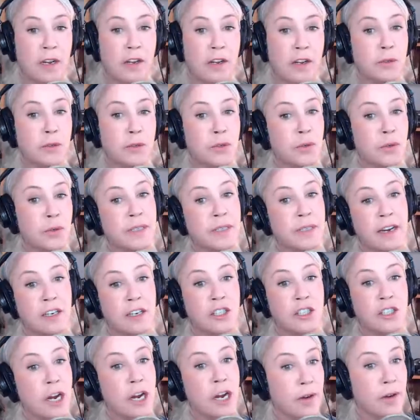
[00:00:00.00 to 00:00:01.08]
a user data
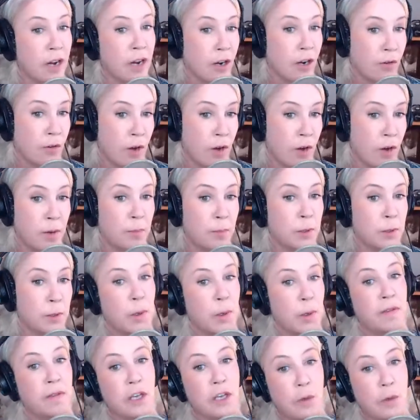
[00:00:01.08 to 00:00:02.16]
sharing agreement
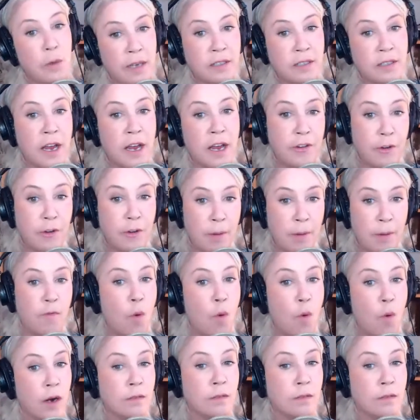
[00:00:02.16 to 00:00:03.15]
between the US and Europe for